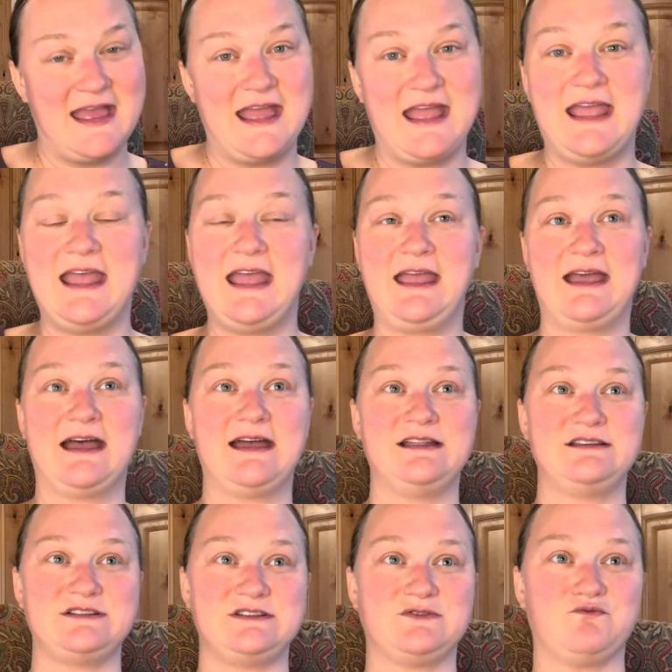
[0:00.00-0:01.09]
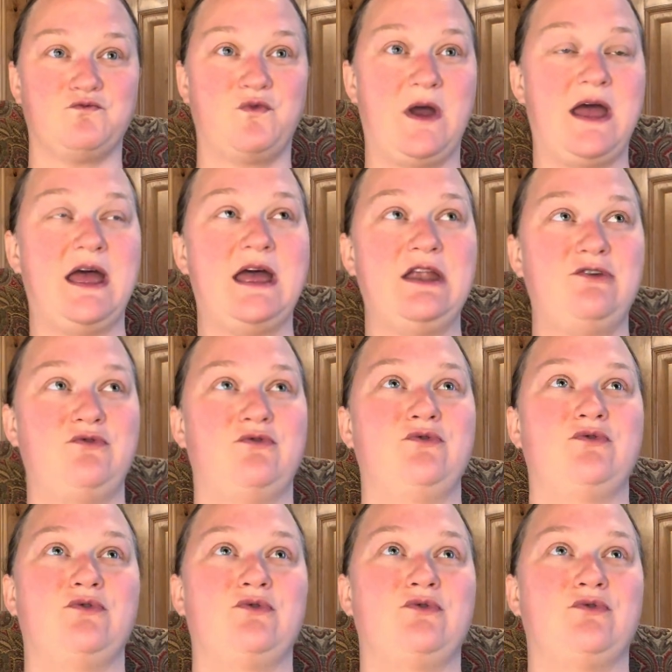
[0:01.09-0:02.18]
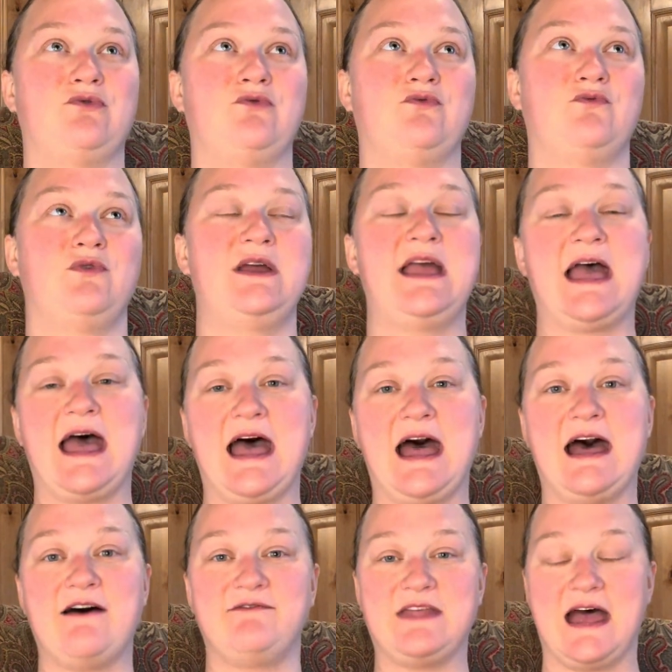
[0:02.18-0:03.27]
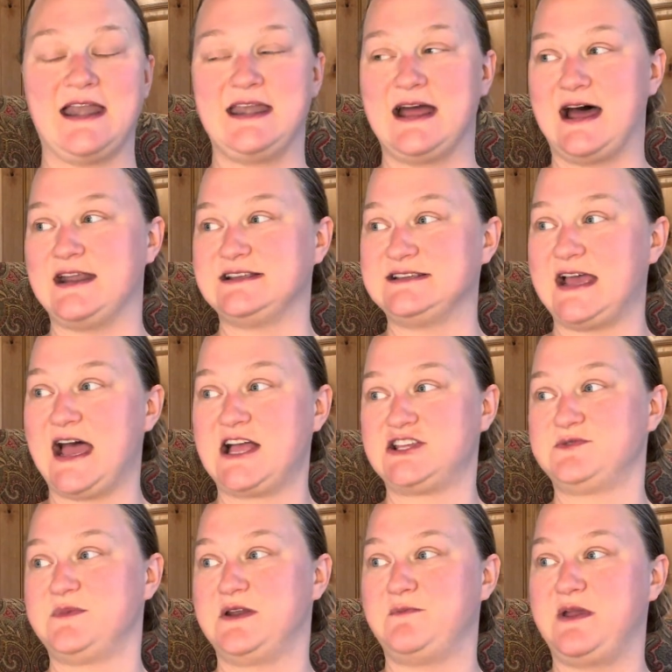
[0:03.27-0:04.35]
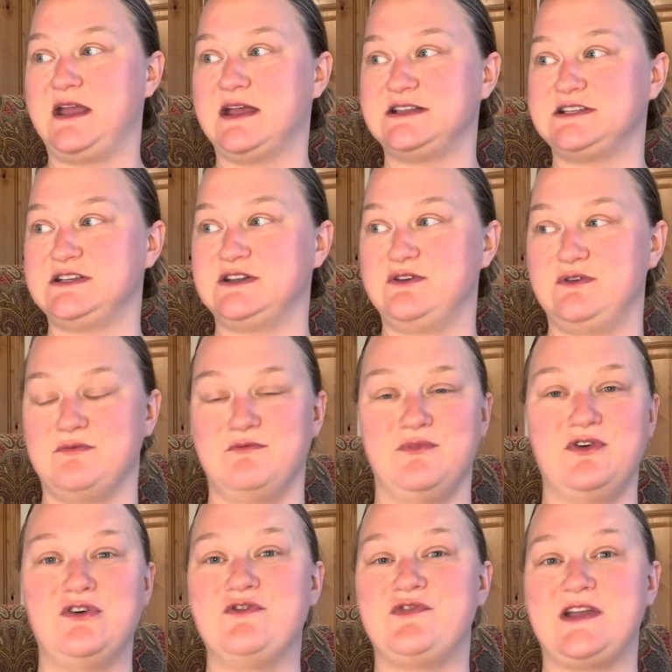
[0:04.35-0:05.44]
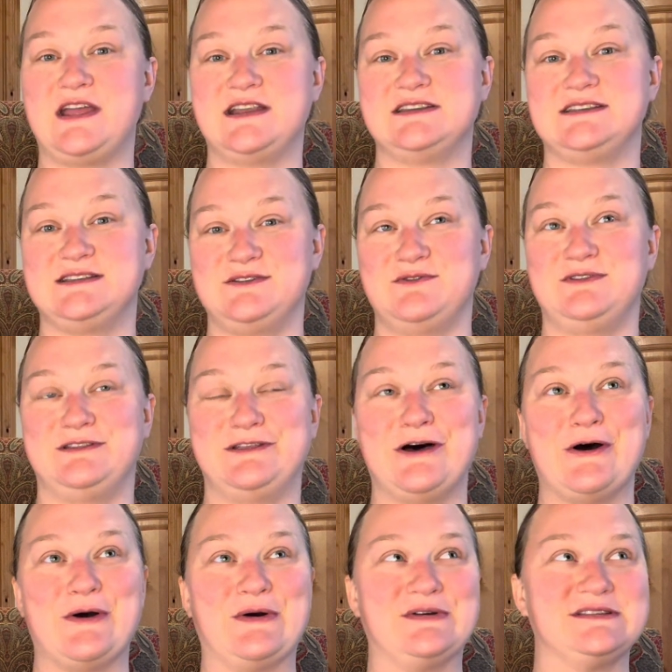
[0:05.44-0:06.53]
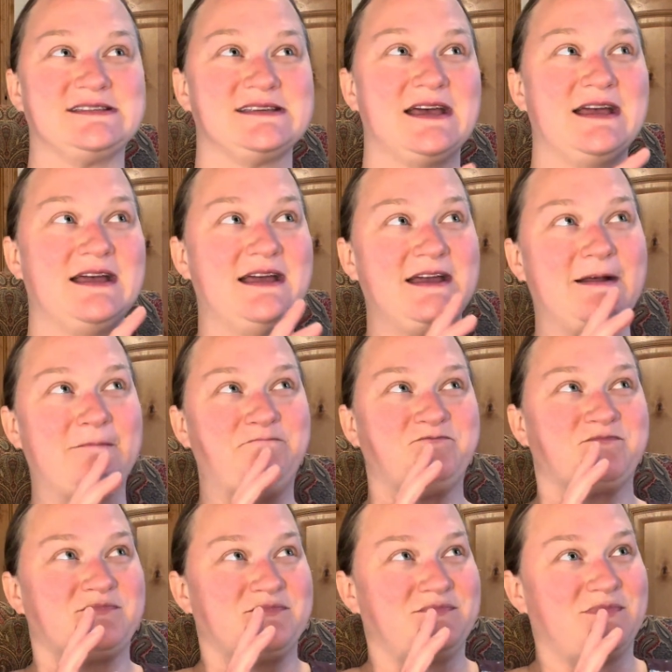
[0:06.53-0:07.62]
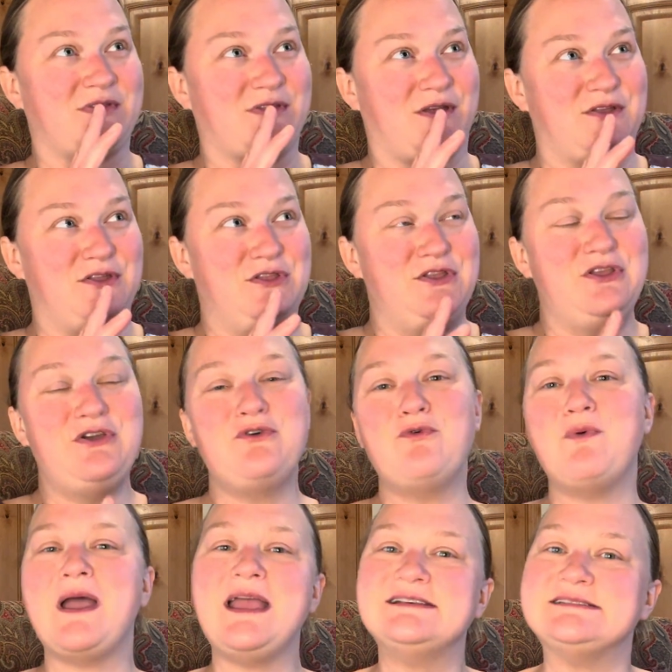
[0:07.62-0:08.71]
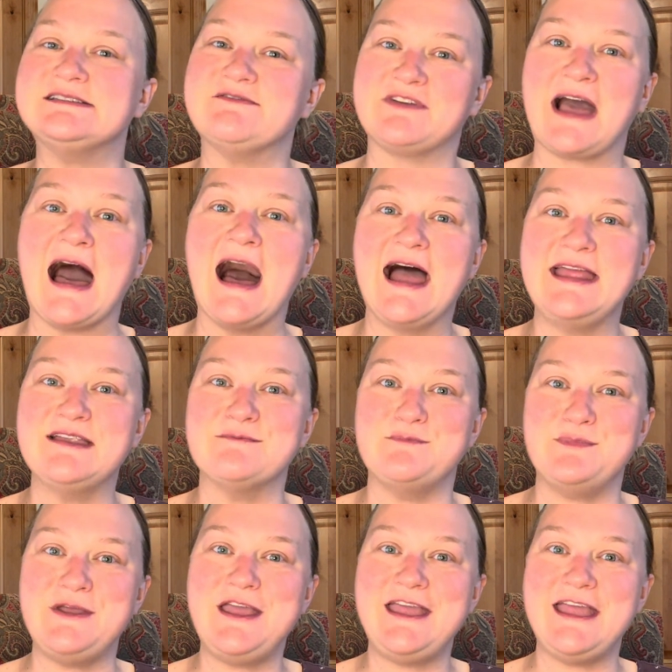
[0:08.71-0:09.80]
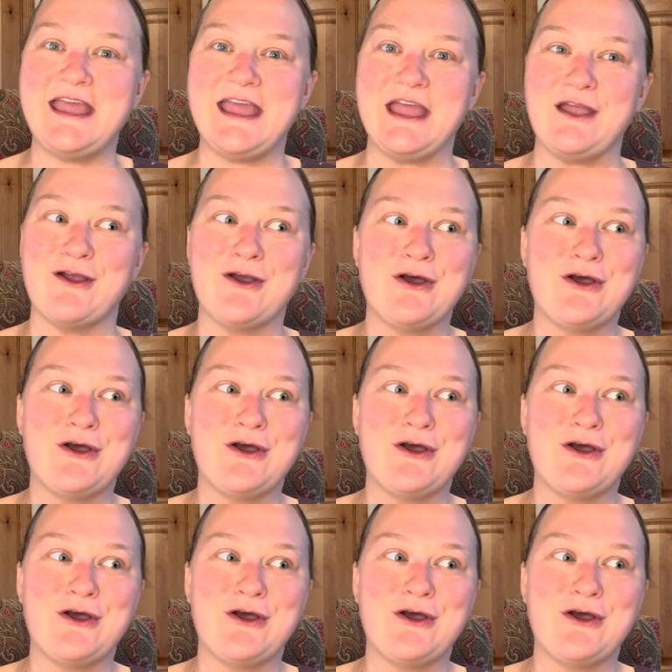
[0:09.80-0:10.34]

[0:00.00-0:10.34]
And when we have that non-attachment and begin to move into those new ways of kind of being,